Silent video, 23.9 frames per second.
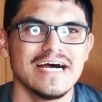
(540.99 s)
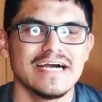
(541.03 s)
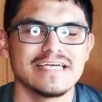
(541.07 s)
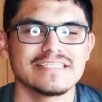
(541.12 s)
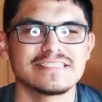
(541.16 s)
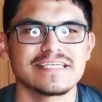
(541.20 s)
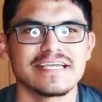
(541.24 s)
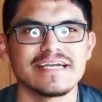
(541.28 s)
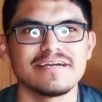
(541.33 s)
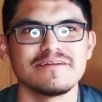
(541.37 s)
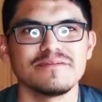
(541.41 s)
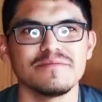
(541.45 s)
I
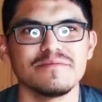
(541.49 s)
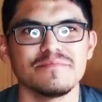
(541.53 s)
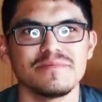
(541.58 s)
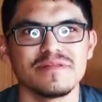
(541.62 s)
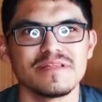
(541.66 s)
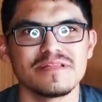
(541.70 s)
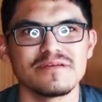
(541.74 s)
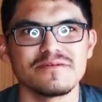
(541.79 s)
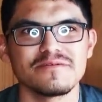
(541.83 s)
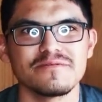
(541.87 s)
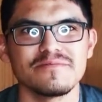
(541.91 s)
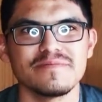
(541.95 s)
scared them a
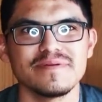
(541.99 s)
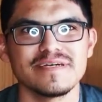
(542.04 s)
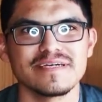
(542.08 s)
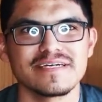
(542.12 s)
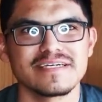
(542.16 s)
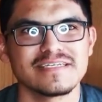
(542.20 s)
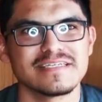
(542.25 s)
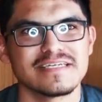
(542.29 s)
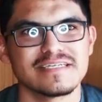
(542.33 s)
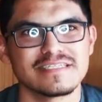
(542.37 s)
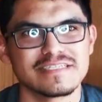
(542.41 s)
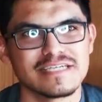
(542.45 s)
little bit
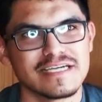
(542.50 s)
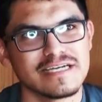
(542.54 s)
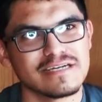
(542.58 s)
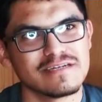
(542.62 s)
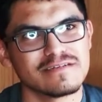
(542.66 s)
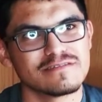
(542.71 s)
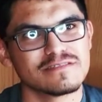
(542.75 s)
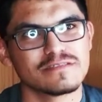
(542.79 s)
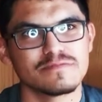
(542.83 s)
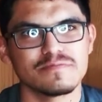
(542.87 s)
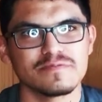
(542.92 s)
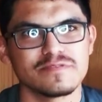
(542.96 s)
because I scared
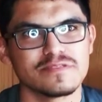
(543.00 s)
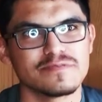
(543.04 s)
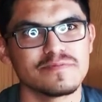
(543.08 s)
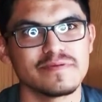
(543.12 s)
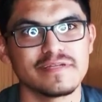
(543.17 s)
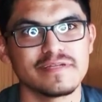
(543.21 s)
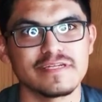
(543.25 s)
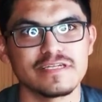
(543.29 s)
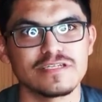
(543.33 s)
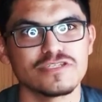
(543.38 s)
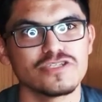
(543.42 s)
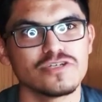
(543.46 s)
was
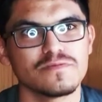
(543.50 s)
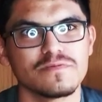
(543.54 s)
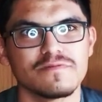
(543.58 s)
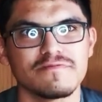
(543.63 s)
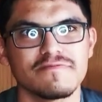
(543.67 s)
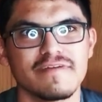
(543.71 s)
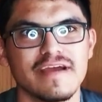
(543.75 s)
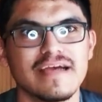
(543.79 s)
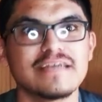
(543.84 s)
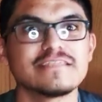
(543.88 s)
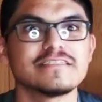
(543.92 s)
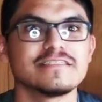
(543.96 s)
spinning super
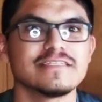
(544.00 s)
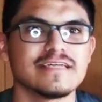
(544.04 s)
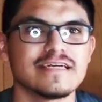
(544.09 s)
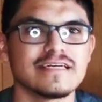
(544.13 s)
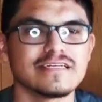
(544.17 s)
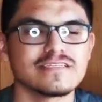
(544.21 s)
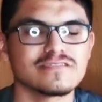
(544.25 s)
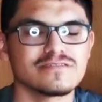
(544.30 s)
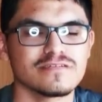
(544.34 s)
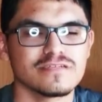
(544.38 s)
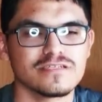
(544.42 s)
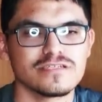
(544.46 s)
fast and then
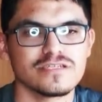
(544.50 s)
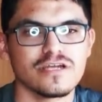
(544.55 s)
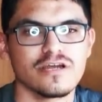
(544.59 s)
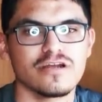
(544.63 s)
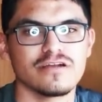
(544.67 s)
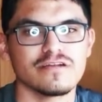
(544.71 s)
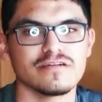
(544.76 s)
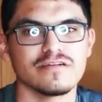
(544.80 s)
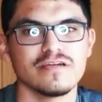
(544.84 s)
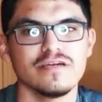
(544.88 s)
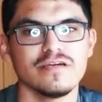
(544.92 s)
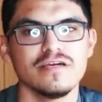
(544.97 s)
I still
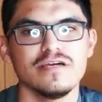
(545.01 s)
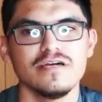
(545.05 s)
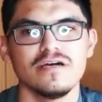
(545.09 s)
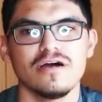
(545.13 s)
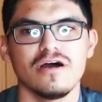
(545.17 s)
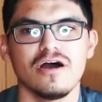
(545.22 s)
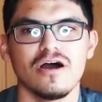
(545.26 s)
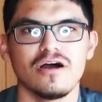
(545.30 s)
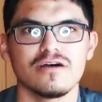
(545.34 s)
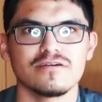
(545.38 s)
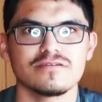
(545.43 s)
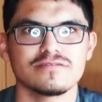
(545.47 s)
started
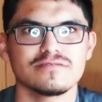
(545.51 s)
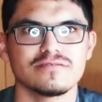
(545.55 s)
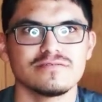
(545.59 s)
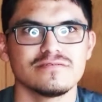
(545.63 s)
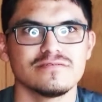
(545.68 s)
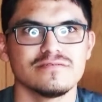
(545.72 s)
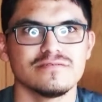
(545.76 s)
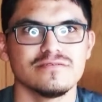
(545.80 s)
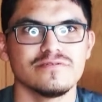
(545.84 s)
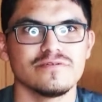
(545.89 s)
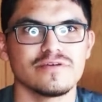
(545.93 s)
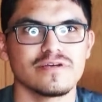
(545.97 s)
os-
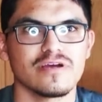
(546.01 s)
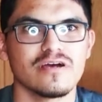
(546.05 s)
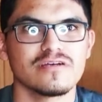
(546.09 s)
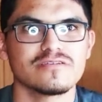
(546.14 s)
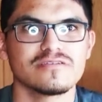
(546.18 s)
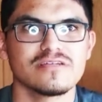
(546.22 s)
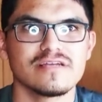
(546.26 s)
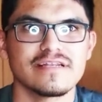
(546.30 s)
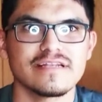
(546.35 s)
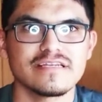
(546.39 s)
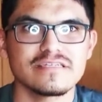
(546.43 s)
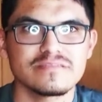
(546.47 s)
doing
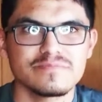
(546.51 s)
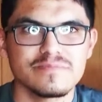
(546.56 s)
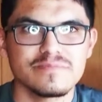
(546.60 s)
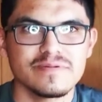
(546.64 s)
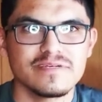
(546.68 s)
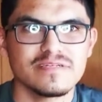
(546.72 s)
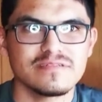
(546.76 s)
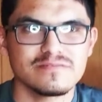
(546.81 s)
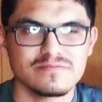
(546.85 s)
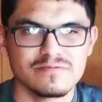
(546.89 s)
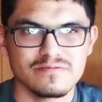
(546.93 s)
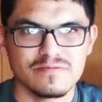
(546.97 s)
oscillating
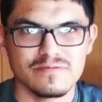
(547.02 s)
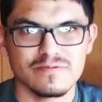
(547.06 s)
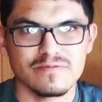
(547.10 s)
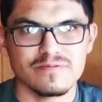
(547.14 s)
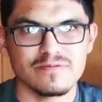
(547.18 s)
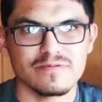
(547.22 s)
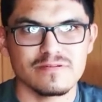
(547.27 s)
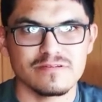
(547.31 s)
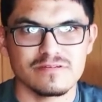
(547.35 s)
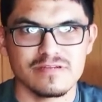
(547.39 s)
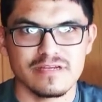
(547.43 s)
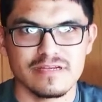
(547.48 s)
spins, where
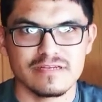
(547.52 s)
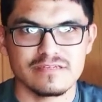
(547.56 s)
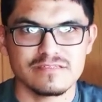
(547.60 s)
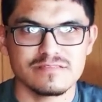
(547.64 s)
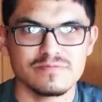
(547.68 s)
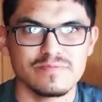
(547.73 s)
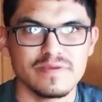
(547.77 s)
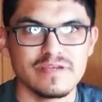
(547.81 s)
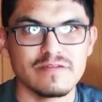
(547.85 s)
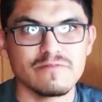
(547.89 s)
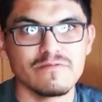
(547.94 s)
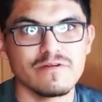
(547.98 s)
it was like
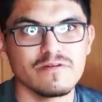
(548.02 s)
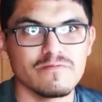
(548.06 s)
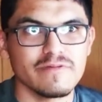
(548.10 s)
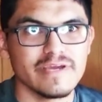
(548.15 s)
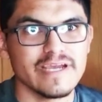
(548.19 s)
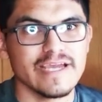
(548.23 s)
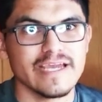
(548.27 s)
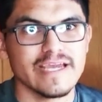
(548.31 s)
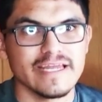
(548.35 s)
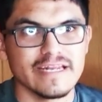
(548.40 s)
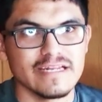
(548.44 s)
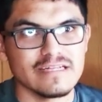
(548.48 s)
spin one
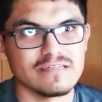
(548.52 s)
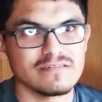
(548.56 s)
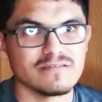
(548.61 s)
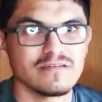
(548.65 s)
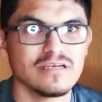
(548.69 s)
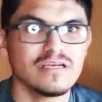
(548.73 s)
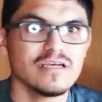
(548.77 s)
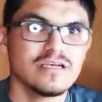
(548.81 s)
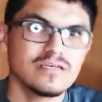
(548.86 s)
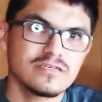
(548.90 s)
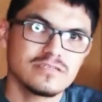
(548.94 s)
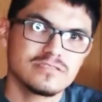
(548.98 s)
way and then
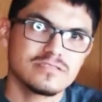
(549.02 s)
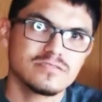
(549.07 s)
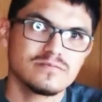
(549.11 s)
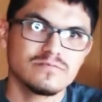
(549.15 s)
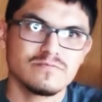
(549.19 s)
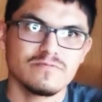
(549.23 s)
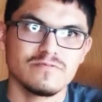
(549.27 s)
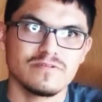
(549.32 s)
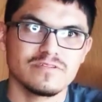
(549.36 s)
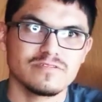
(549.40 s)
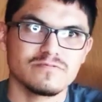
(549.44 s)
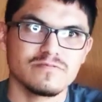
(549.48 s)

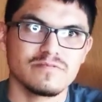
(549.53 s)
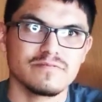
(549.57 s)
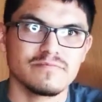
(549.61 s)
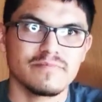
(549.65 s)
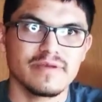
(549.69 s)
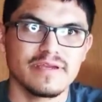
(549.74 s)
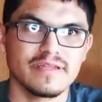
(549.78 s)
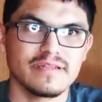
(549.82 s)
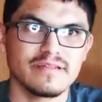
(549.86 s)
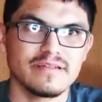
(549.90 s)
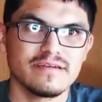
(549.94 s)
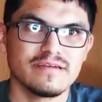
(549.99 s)
once we
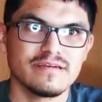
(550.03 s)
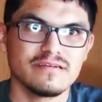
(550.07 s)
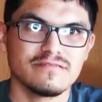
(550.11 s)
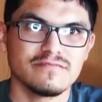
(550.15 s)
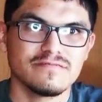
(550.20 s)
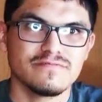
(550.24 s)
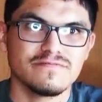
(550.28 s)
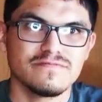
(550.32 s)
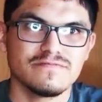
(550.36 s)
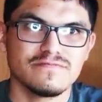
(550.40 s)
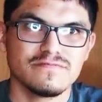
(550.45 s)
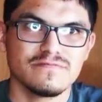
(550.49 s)
made uh,
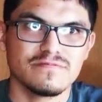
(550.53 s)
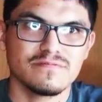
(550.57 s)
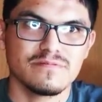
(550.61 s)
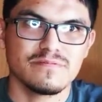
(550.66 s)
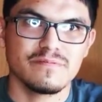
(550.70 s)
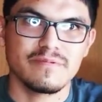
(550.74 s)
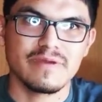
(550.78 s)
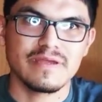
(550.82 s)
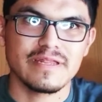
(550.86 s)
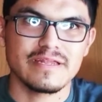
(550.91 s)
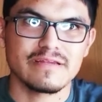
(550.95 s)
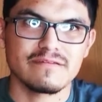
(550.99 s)

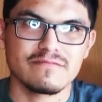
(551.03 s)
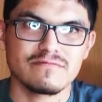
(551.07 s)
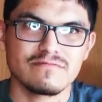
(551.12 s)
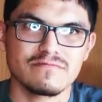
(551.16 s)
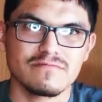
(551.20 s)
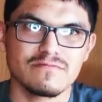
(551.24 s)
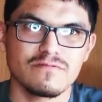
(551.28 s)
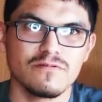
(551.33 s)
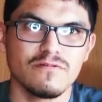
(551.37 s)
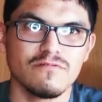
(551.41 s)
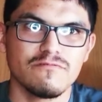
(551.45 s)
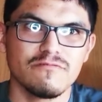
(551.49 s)
made it
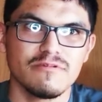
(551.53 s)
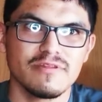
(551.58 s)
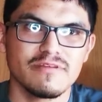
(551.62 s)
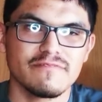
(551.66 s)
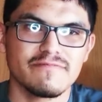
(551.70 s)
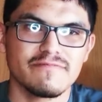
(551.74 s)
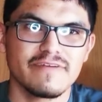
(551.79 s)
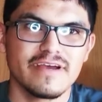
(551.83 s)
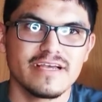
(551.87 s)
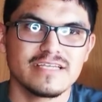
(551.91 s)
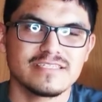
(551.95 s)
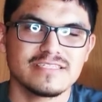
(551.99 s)
go really
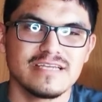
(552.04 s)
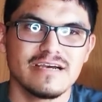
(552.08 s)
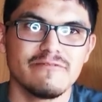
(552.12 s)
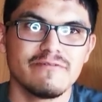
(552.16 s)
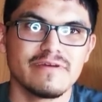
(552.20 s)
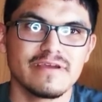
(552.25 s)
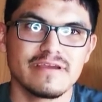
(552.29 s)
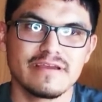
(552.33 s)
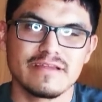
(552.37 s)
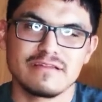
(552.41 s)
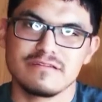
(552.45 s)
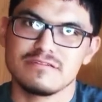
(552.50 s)
fast that
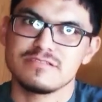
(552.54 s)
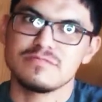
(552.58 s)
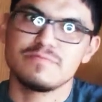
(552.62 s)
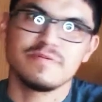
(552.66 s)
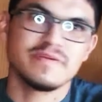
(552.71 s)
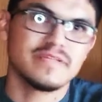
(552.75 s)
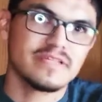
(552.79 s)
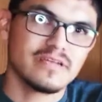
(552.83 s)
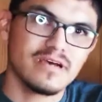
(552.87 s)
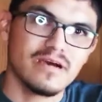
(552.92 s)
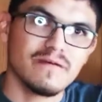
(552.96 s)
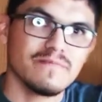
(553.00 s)
way,
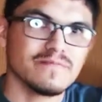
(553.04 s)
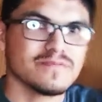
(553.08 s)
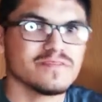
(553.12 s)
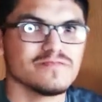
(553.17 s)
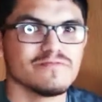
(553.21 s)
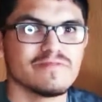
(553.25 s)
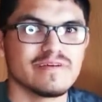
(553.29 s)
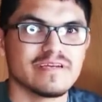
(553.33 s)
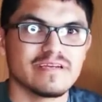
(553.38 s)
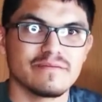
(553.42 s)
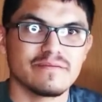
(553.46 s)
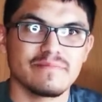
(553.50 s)
spin the
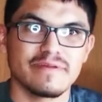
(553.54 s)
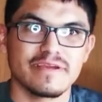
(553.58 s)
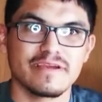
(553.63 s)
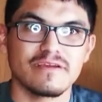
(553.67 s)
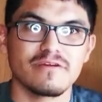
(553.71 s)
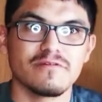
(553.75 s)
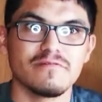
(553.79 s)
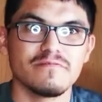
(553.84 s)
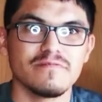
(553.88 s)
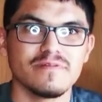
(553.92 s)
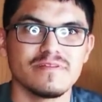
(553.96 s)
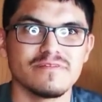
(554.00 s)
opposite way, make it
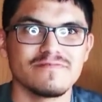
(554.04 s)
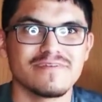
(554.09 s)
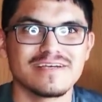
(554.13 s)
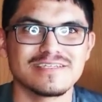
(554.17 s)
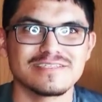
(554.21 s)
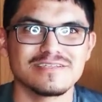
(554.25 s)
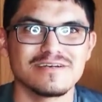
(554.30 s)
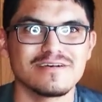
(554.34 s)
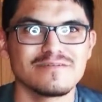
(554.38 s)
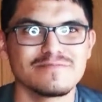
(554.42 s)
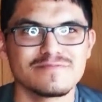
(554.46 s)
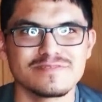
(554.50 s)
go really
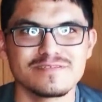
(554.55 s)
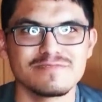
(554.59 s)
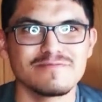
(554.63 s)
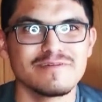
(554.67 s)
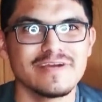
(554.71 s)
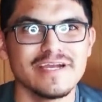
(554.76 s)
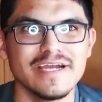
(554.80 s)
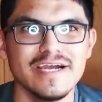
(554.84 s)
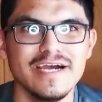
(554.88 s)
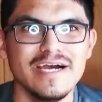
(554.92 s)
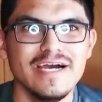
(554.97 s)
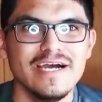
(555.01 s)
fast the opposite
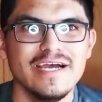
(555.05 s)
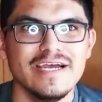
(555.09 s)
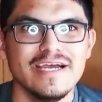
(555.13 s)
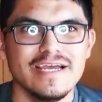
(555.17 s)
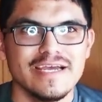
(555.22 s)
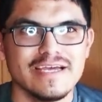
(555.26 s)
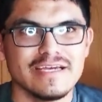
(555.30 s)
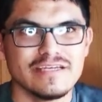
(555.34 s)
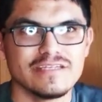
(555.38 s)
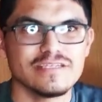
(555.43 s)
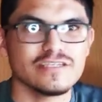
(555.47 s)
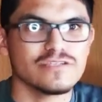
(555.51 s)
way,
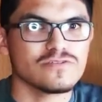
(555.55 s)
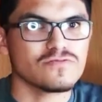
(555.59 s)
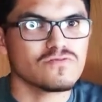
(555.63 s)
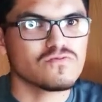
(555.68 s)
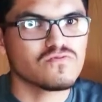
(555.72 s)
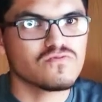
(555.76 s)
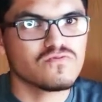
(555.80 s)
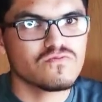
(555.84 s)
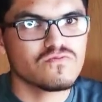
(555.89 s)
and it just